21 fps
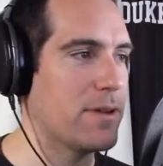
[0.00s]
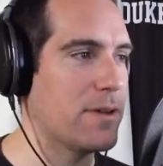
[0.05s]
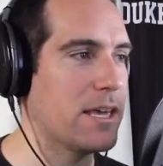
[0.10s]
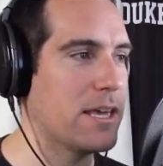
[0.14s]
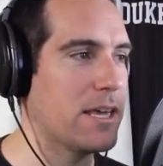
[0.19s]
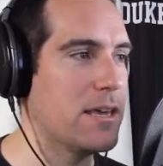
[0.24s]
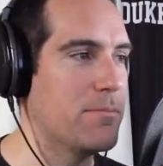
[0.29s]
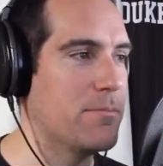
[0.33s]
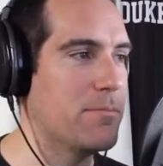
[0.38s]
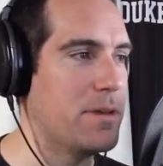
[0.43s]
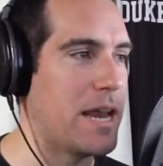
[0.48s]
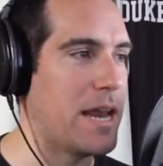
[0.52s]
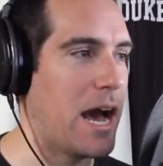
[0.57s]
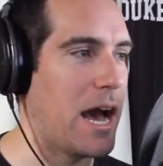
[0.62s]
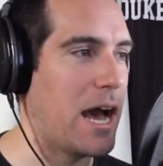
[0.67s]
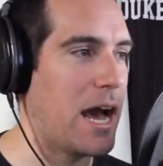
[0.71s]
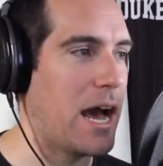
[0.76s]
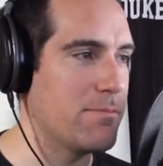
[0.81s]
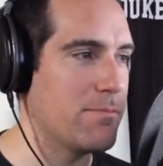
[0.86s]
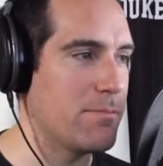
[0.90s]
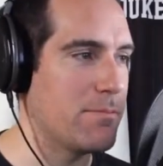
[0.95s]
him
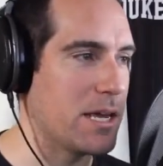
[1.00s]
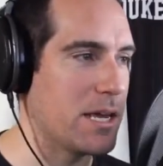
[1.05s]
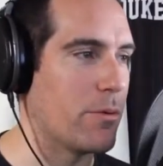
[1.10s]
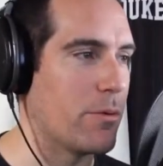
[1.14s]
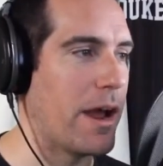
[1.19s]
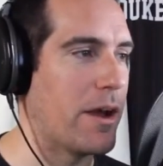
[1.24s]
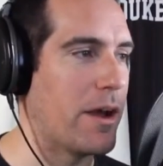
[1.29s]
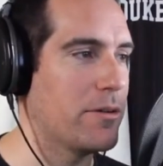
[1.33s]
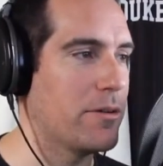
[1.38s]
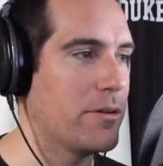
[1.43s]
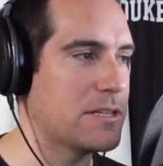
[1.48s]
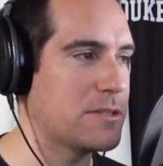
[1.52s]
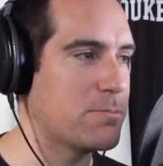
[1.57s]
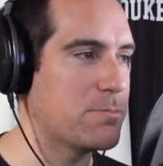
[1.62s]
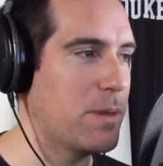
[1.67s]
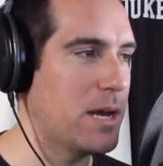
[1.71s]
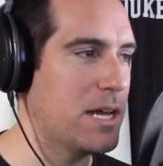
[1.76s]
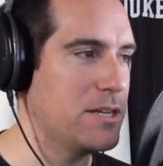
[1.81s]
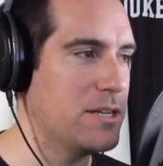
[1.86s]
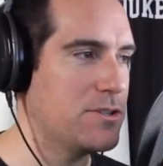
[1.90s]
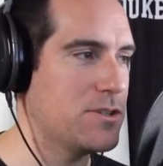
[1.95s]
not be around as
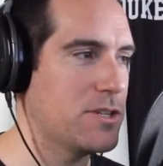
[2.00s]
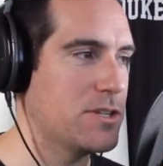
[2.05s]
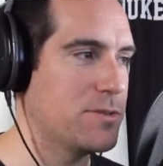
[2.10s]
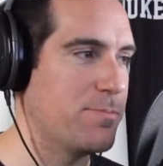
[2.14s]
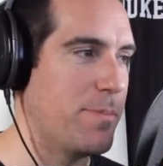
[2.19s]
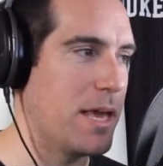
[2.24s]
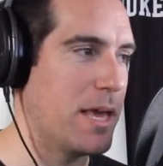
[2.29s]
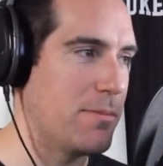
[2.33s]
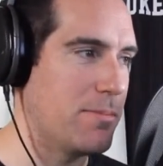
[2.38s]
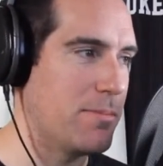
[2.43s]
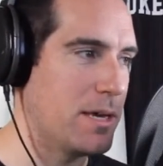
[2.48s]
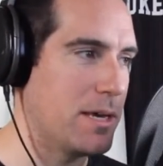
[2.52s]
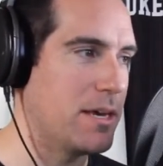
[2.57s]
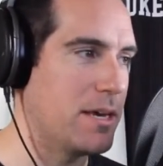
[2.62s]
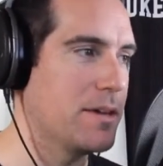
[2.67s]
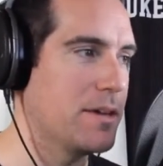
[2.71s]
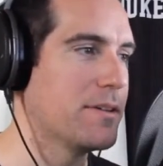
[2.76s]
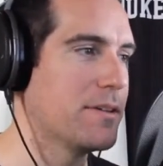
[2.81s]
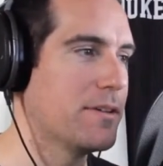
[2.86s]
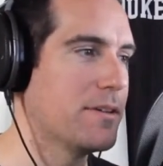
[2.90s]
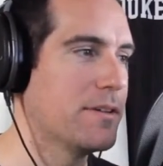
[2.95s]
much is
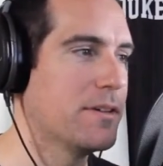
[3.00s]
maybe,